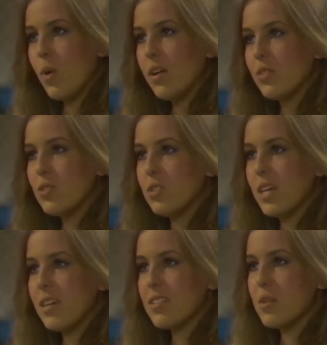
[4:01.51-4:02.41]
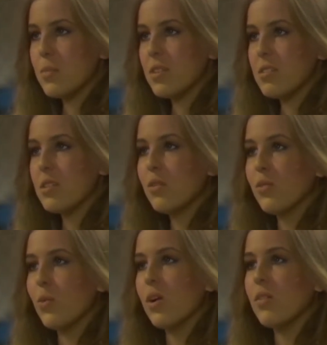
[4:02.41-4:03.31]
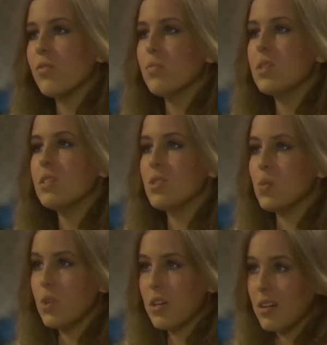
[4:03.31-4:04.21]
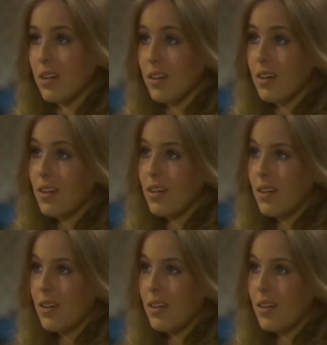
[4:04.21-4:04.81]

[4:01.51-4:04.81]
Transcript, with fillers: said, why don't you take some of the silverware from Mrs. Whittaker?